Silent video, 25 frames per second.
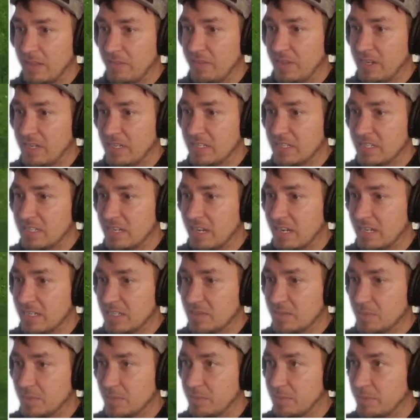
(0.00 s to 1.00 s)
And then it
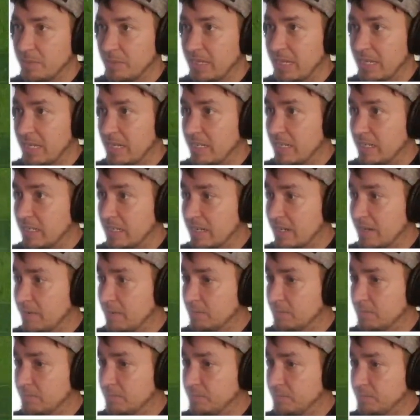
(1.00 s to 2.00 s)
starts from the beginning.
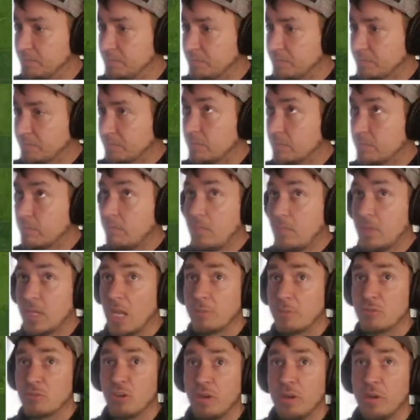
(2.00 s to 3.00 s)
Now,
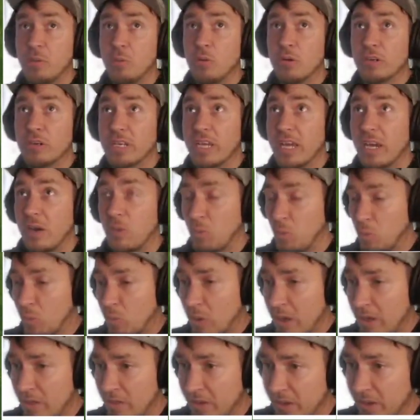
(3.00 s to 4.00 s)
I'm trying to work out
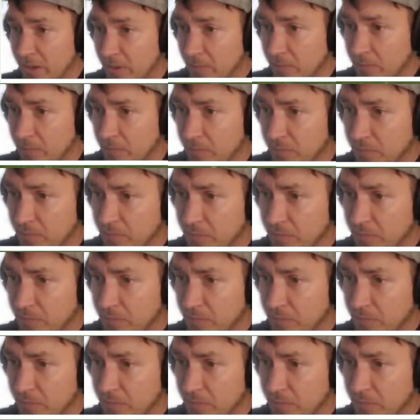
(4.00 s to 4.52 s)
whether...